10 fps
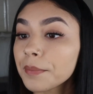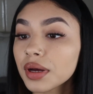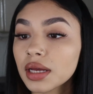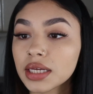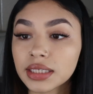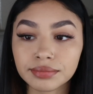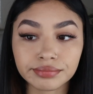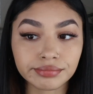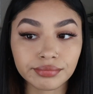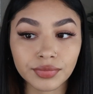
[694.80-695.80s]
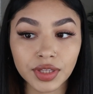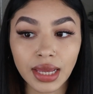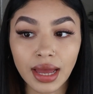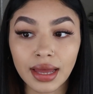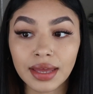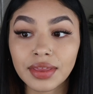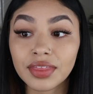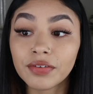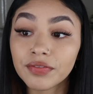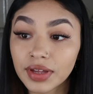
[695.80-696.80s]
But yeah, and
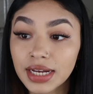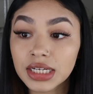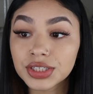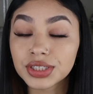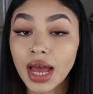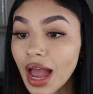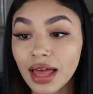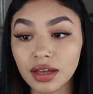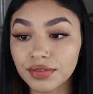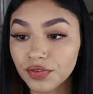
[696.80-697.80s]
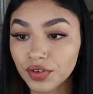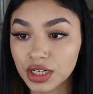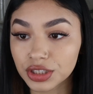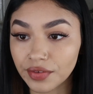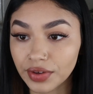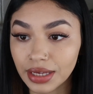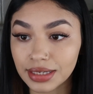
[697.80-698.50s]
then the finish, I love the finish of it.